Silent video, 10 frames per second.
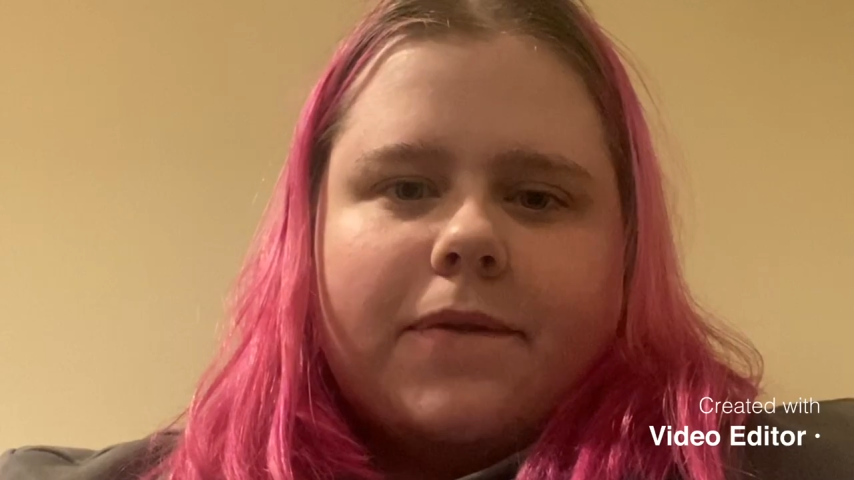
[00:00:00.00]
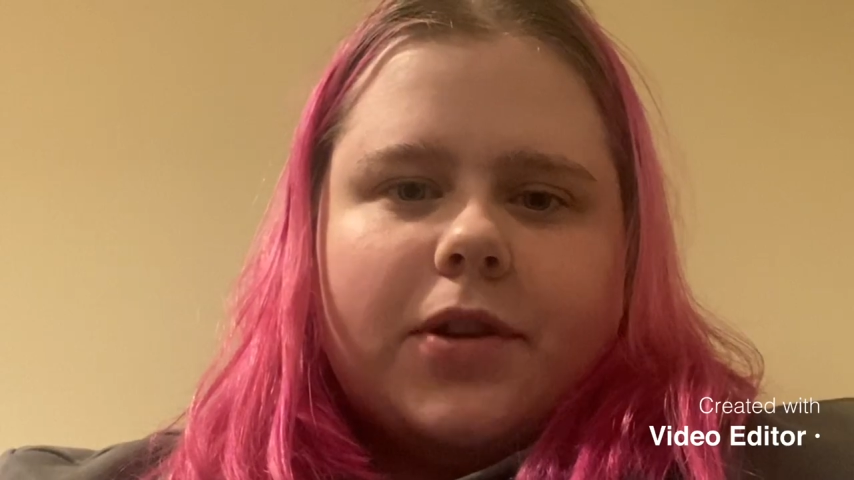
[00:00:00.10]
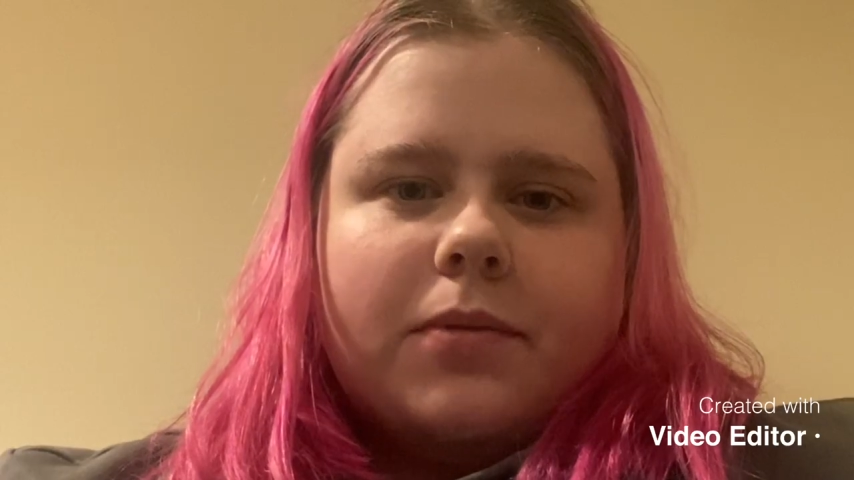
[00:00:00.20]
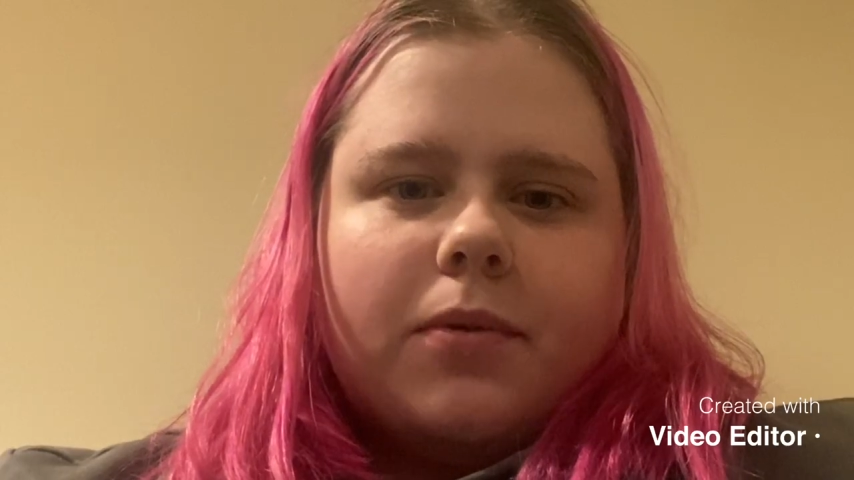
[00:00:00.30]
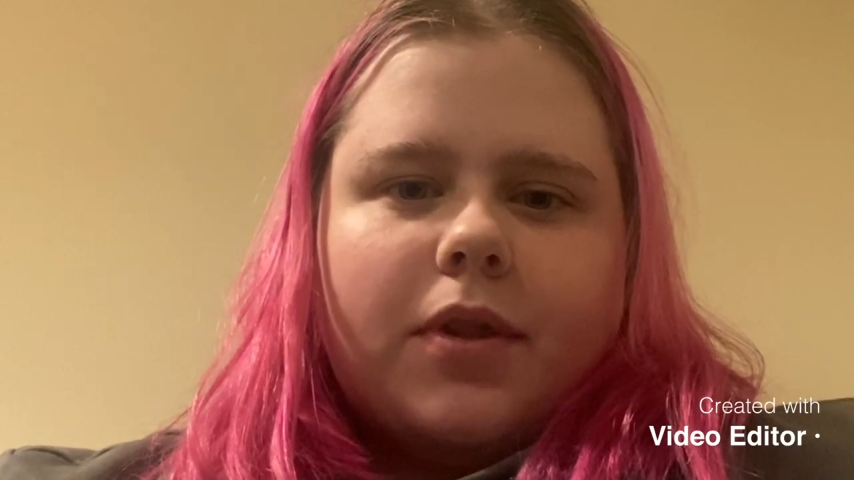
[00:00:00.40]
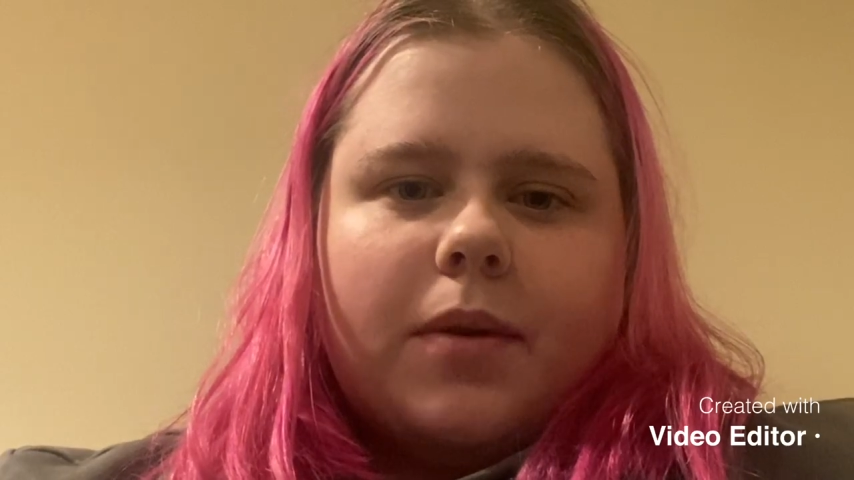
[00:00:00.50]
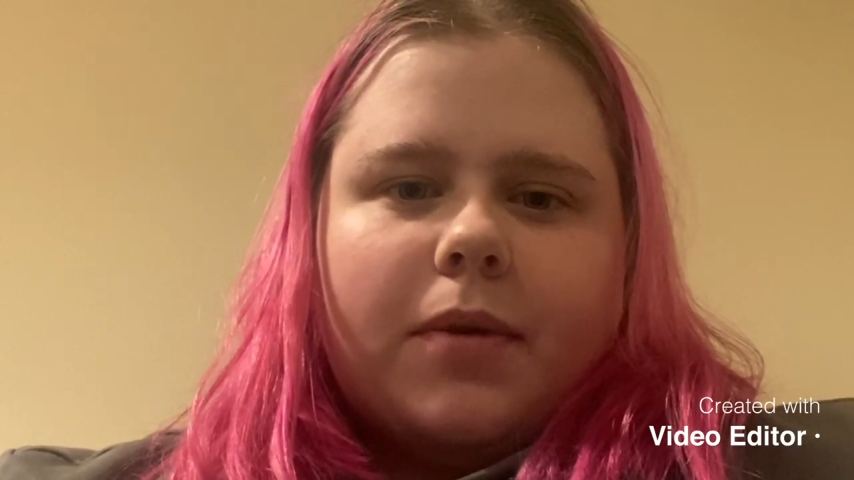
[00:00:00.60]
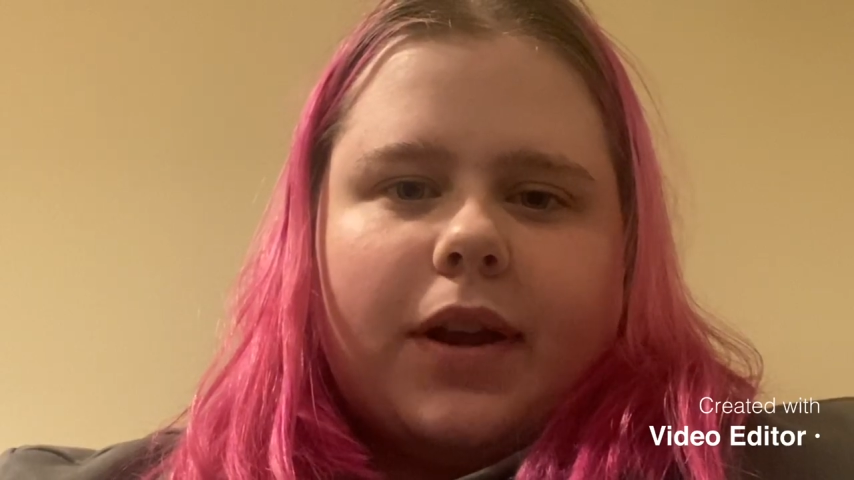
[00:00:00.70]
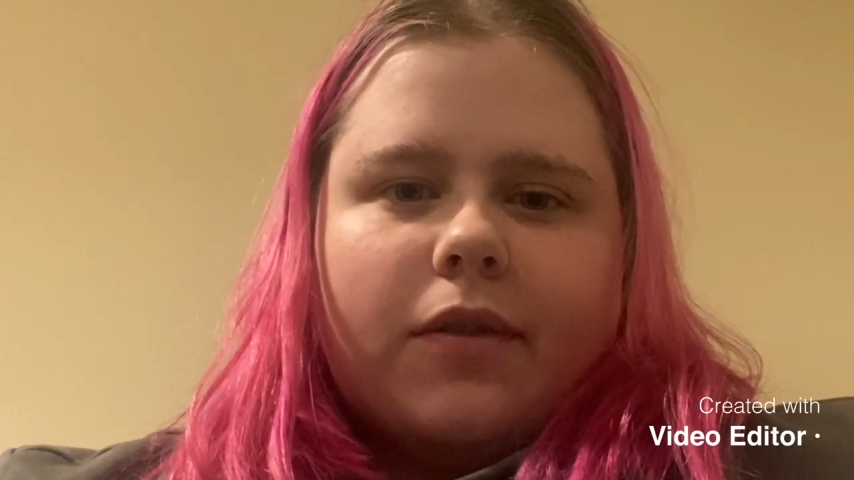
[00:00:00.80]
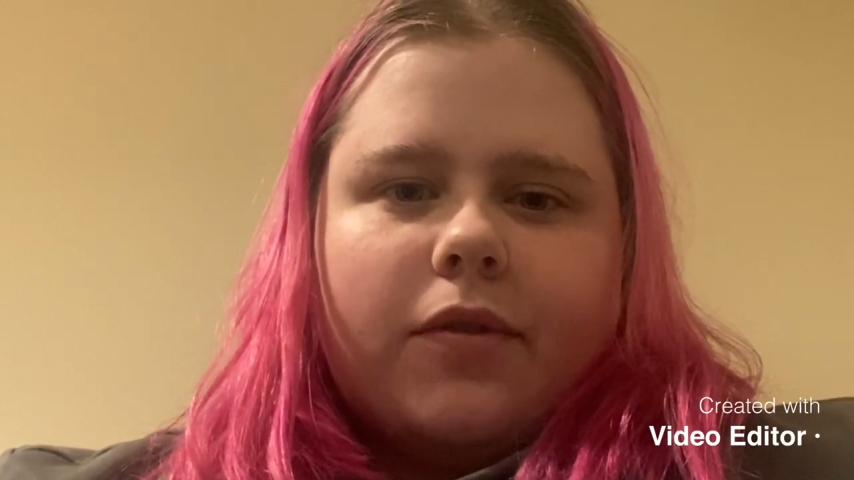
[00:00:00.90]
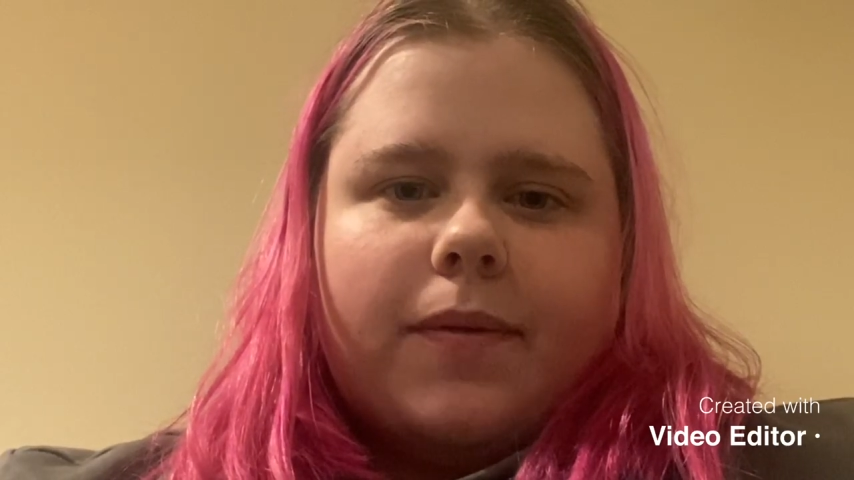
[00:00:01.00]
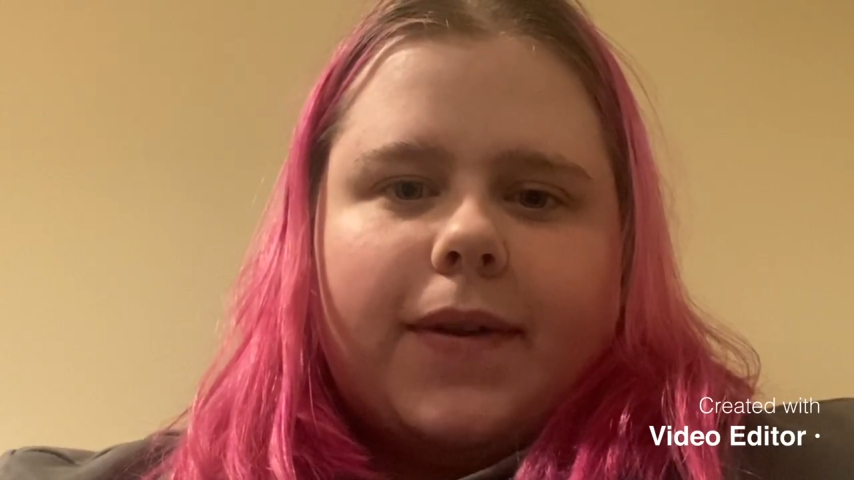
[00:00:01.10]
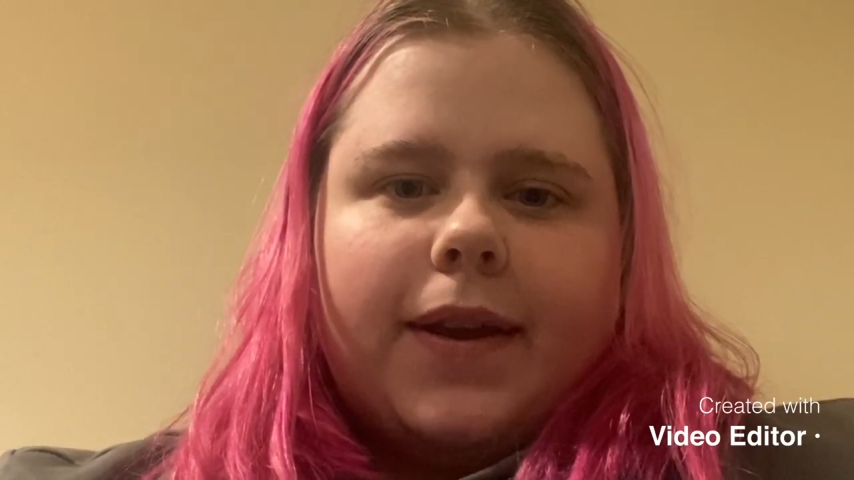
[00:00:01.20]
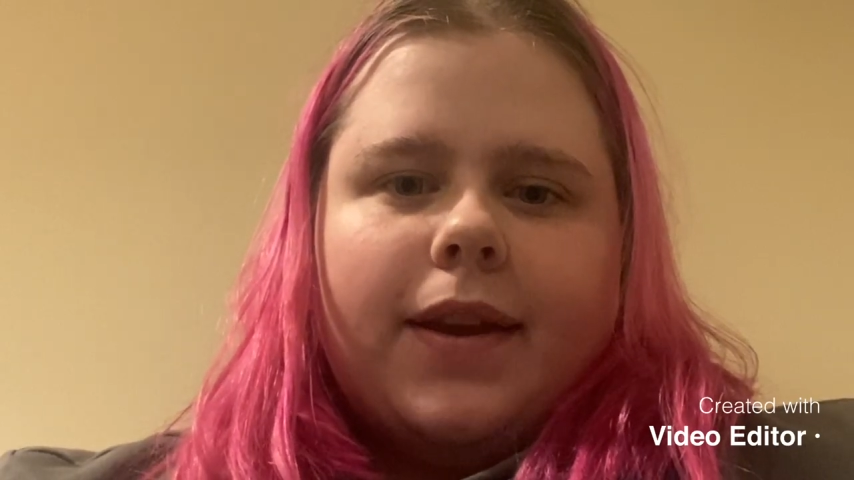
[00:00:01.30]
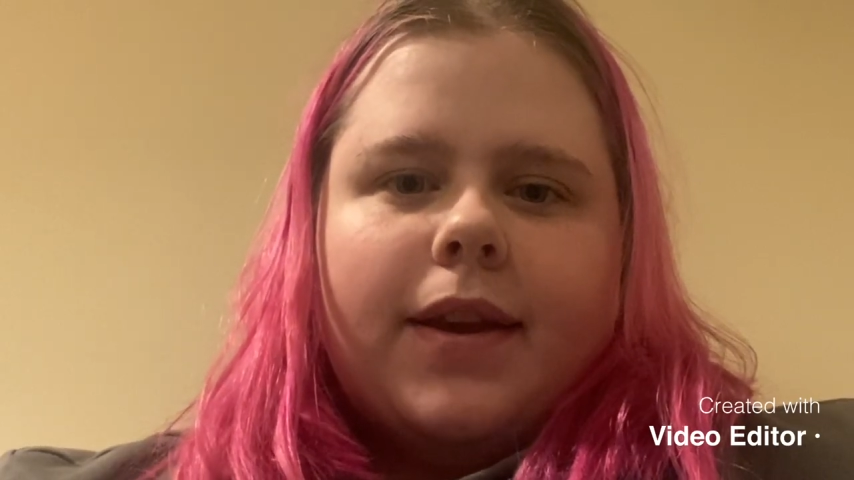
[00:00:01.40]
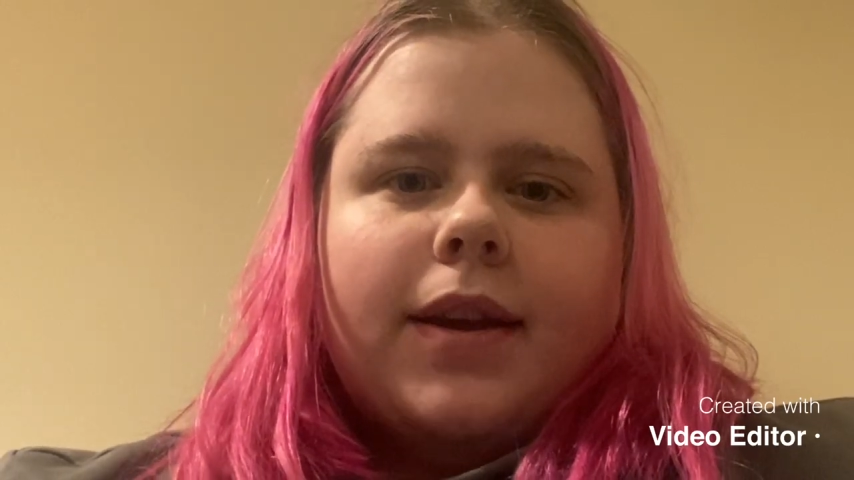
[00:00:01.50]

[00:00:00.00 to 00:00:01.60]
just what they were giving me.